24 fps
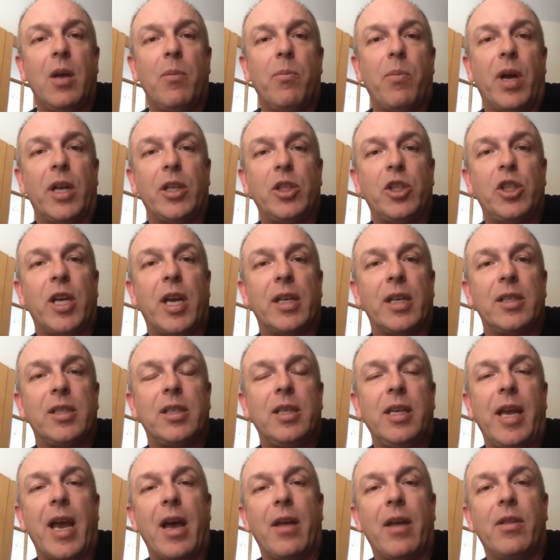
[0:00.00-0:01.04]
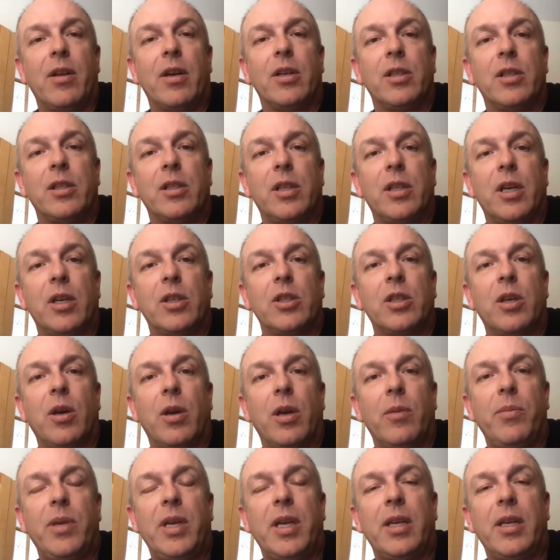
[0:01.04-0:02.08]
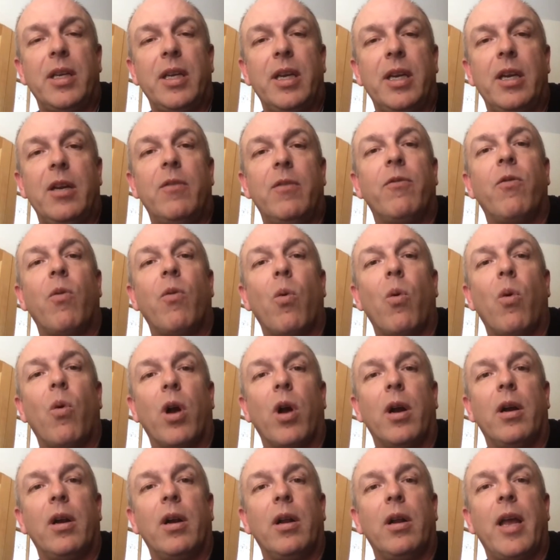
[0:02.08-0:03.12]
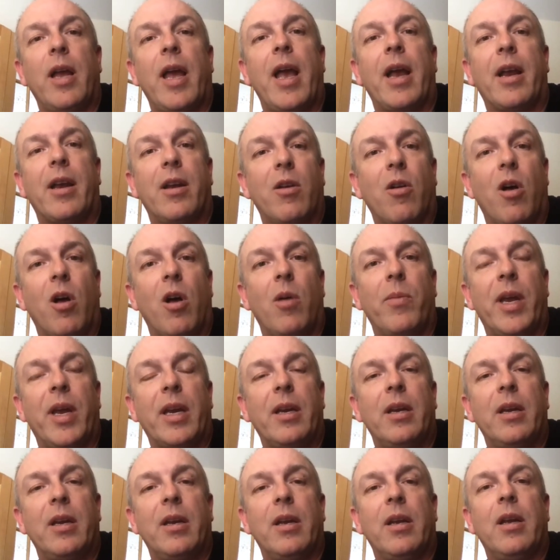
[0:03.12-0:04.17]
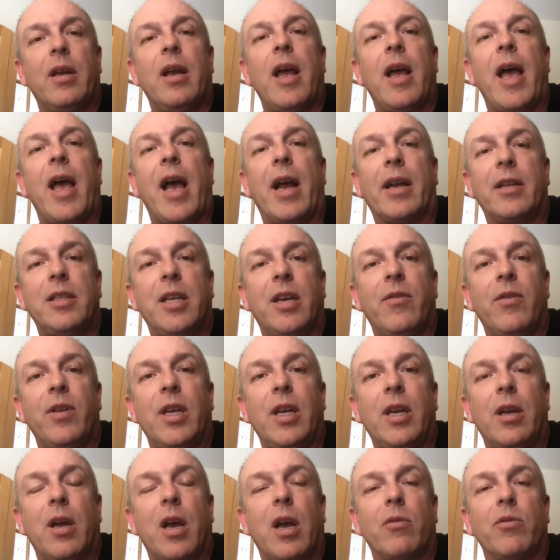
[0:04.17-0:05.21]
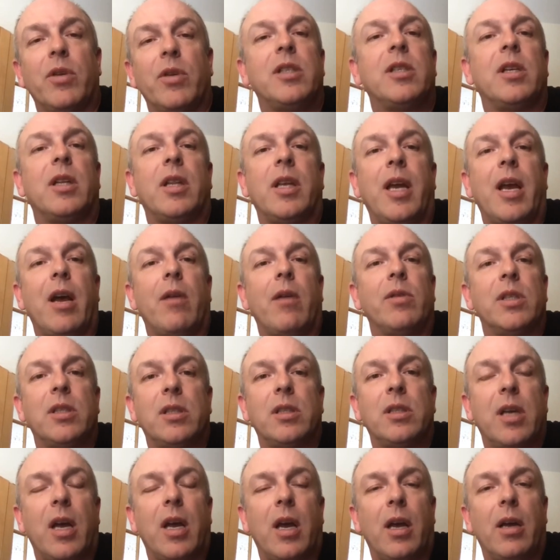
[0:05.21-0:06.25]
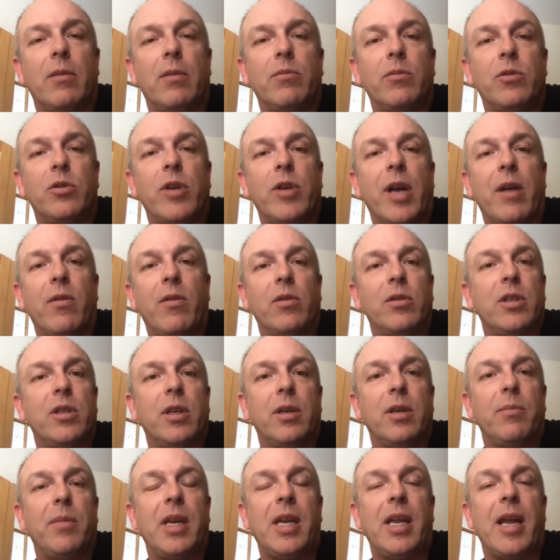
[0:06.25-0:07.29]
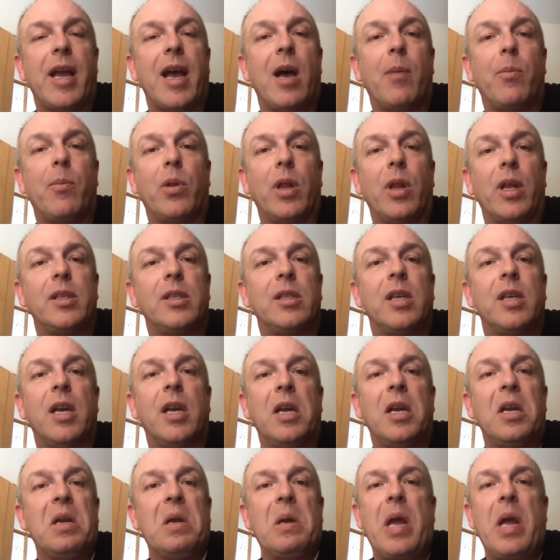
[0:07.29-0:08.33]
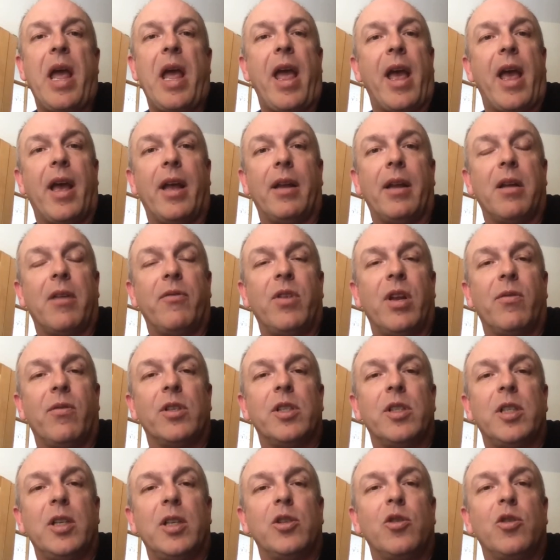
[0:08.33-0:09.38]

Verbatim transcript: but just, yeah, there's, there's going to be a need for economic activity. Uh, recently, I was uh, traveled to Minneapolis, and I've never seen